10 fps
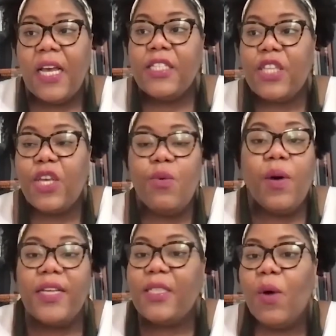So you
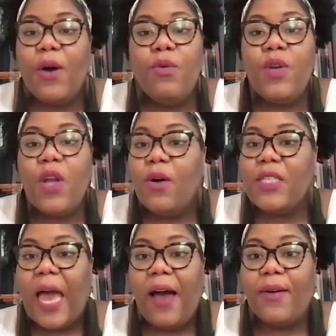want someone who
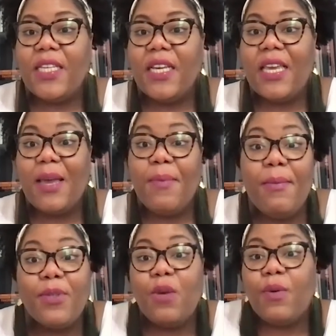knows how to get
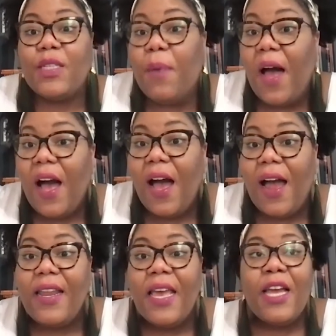people to
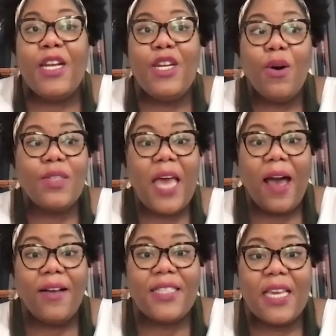respond, knows
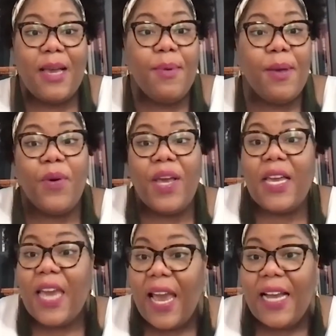how to keep people
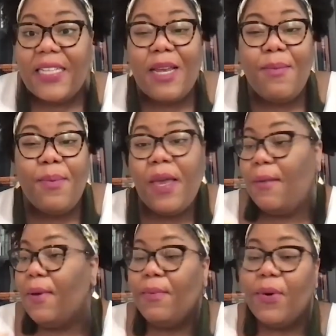engaged,
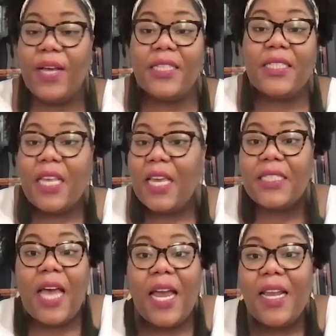keep people
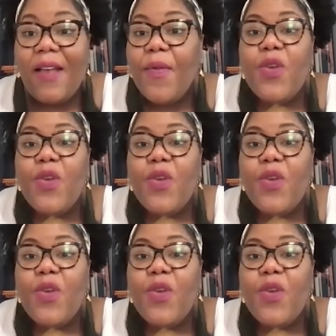excited.